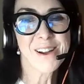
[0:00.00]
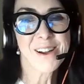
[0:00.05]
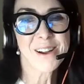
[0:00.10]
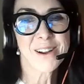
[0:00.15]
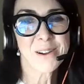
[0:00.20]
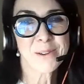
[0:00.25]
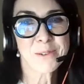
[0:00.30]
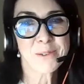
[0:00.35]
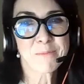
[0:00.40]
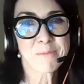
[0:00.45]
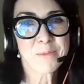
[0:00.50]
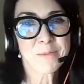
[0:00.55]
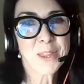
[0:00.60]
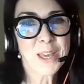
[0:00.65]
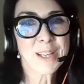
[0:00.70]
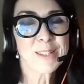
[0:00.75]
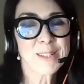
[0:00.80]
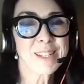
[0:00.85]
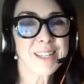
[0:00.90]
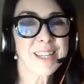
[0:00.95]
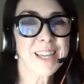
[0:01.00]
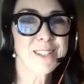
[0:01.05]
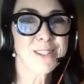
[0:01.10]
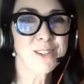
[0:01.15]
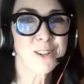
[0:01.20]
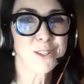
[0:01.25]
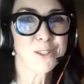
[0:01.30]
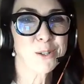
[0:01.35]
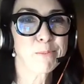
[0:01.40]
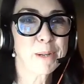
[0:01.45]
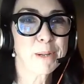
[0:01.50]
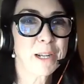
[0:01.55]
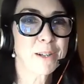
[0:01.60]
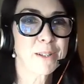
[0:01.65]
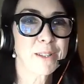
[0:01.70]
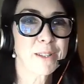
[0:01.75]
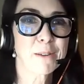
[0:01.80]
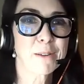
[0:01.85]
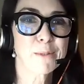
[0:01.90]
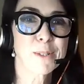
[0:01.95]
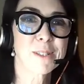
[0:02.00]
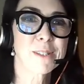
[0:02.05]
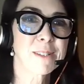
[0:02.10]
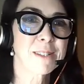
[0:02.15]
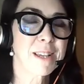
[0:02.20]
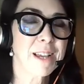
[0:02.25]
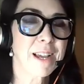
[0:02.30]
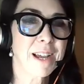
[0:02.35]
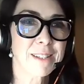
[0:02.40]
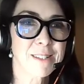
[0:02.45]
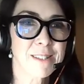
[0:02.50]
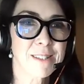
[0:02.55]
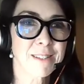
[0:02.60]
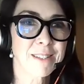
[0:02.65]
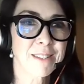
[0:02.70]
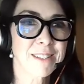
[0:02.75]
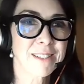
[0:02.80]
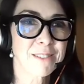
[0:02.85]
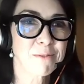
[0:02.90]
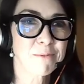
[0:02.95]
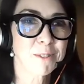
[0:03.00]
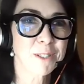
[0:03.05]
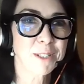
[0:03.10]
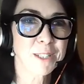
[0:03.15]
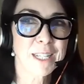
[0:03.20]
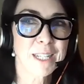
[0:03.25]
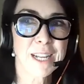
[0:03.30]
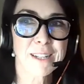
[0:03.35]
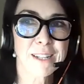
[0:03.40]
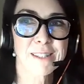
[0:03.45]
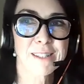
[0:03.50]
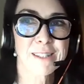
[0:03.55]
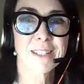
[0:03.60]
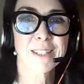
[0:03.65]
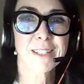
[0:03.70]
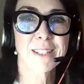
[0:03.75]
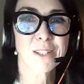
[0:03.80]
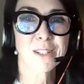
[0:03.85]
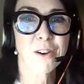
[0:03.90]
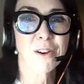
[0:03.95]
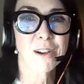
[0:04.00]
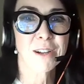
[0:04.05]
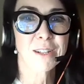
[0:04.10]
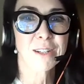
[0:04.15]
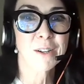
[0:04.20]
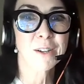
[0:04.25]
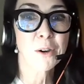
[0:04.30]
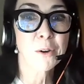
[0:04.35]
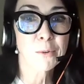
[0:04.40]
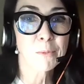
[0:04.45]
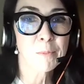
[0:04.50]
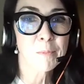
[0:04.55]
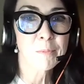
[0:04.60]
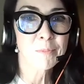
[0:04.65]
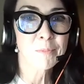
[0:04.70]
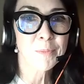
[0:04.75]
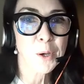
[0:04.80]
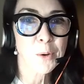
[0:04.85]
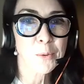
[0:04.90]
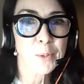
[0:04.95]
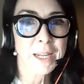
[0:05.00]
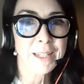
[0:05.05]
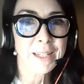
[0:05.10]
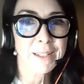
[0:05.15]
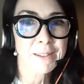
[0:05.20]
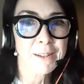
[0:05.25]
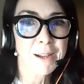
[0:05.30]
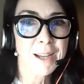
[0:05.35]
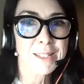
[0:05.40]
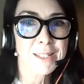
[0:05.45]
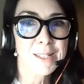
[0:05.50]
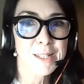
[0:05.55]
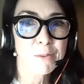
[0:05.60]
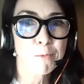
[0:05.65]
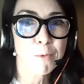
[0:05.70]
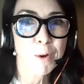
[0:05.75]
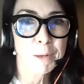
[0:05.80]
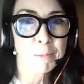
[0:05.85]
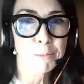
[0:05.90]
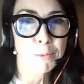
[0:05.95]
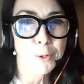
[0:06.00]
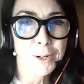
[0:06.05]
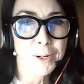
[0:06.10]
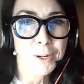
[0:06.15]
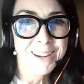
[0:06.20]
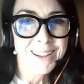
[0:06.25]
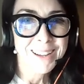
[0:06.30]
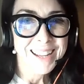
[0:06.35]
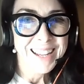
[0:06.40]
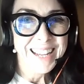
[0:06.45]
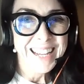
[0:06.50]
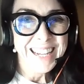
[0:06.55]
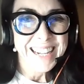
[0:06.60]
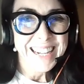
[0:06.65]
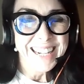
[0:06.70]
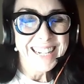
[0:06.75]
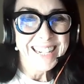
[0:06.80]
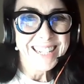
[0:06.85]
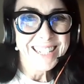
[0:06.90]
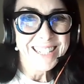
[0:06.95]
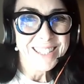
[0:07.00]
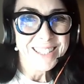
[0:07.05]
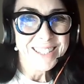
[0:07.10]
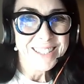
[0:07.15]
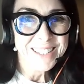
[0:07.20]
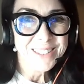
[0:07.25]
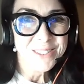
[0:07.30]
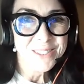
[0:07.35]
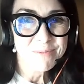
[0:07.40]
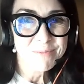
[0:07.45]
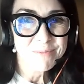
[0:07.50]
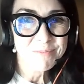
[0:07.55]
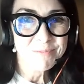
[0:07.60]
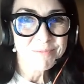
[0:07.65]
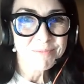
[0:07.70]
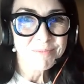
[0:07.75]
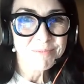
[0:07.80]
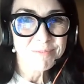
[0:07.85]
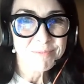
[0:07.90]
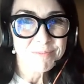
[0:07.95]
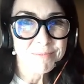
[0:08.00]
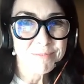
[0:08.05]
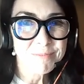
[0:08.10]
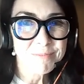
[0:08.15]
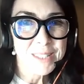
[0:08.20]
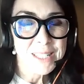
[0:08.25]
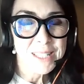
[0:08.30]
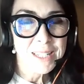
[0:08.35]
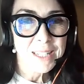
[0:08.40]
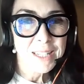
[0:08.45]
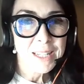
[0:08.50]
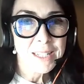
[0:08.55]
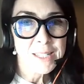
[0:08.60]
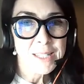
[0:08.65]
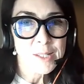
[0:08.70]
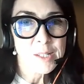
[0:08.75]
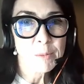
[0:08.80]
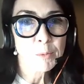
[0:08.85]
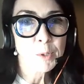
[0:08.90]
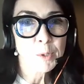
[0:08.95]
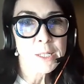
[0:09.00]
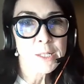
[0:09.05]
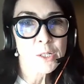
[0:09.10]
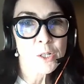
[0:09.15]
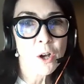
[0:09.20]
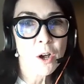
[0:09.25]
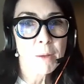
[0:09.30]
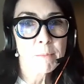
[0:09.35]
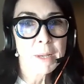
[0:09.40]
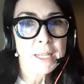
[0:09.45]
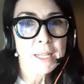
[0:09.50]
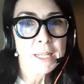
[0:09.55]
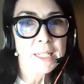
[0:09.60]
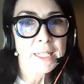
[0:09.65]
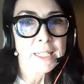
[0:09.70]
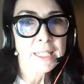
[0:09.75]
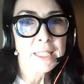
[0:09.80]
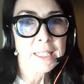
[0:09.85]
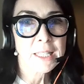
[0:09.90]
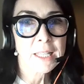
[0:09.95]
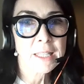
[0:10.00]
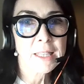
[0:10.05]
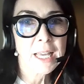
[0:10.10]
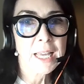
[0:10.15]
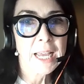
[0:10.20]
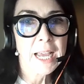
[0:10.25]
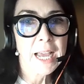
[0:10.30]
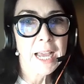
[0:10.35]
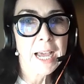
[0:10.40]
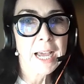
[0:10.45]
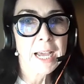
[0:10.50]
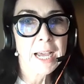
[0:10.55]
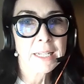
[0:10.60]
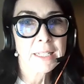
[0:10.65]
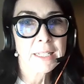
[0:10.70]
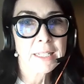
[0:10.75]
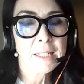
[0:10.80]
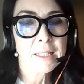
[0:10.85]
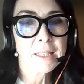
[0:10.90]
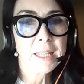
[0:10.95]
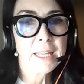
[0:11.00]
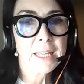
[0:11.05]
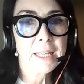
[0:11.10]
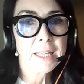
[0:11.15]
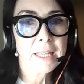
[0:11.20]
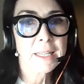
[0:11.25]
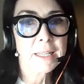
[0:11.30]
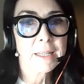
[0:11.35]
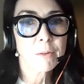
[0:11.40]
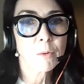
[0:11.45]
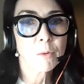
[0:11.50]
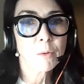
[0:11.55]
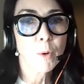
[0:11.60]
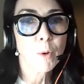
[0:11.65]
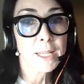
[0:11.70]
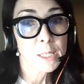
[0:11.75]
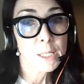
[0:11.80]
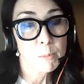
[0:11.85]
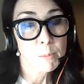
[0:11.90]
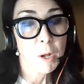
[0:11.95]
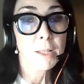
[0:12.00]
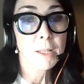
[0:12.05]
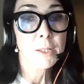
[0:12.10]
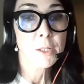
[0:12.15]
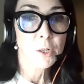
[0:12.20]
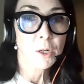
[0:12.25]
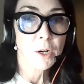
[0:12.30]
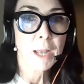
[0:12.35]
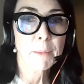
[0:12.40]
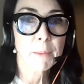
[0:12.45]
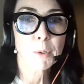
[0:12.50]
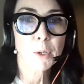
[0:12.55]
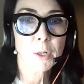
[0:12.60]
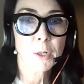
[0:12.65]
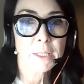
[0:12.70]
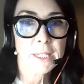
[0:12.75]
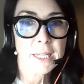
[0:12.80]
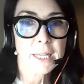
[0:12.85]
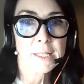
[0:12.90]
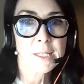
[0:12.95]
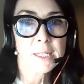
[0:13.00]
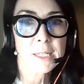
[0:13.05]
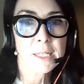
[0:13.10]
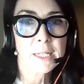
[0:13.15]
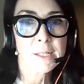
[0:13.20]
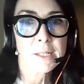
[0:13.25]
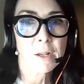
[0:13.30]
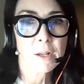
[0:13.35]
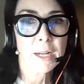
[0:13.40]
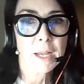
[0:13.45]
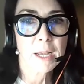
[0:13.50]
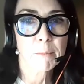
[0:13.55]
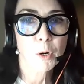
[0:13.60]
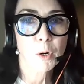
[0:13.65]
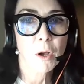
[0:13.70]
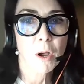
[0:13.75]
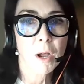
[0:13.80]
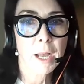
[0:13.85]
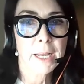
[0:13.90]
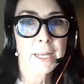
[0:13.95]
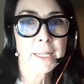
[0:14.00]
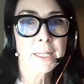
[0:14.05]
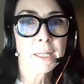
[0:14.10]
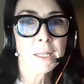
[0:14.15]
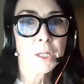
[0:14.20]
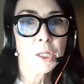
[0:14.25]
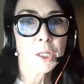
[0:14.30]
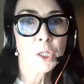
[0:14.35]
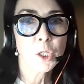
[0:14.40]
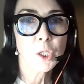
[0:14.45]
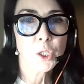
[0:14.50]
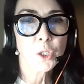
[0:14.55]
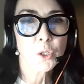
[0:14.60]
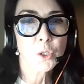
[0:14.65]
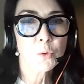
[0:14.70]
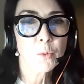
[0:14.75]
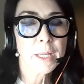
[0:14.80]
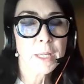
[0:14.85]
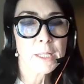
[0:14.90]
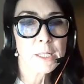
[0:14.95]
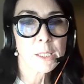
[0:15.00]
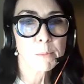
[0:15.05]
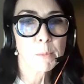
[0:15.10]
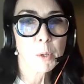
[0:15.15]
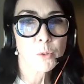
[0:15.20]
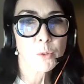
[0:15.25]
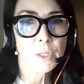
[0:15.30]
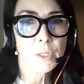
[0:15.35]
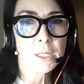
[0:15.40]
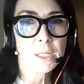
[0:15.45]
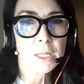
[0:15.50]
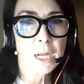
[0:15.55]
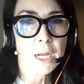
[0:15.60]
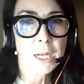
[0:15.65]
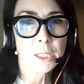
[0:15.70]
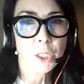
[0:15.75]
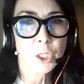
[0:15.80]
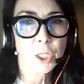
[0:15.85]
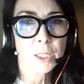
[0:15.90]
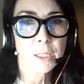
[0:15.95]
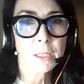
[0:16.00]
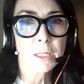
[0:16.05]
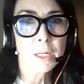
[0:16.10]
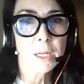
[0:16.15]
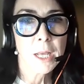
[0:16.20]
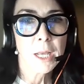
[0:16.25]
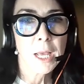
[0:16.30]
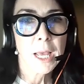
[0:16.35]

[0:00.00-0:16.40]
Um, thanks again, Dr. Para. That was excellent, really excellent talk. Oh, okay, I see one more. Uh, someone is commenting that they had the white spots or hyperintensities on MRI two weeks post concussion.